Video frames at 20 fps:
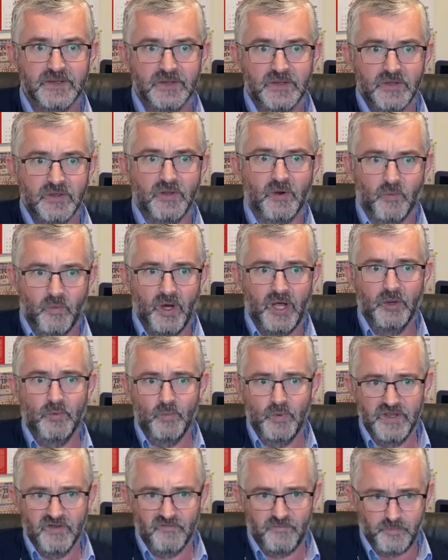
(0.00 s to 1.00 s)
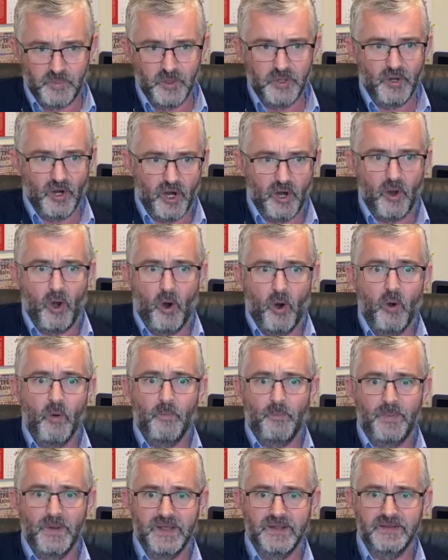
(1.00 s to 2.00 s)
The one we have put our
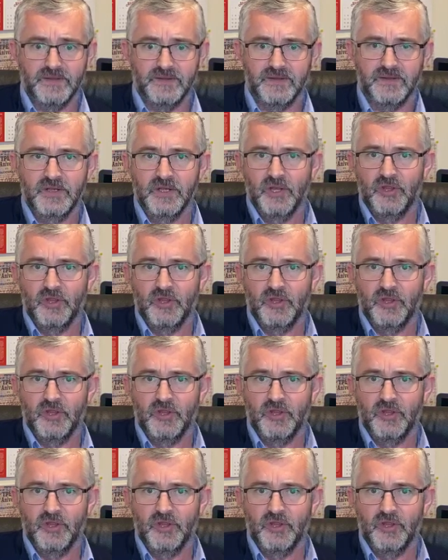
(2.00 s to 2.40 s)
hope in,